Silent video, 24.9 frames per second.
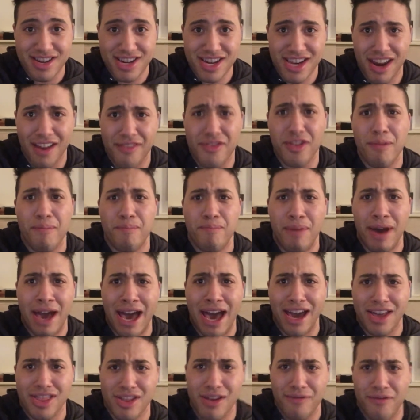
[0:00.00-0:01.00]
get off their
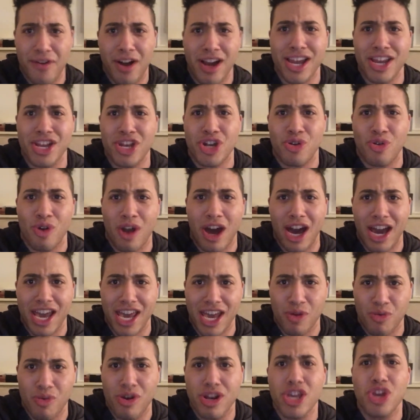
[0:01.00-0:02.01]
back. They're fucking
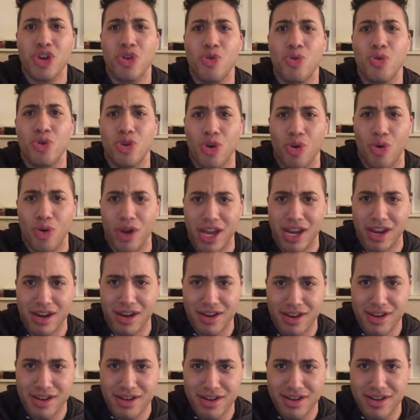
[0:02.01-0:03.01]
trying. What are you doing?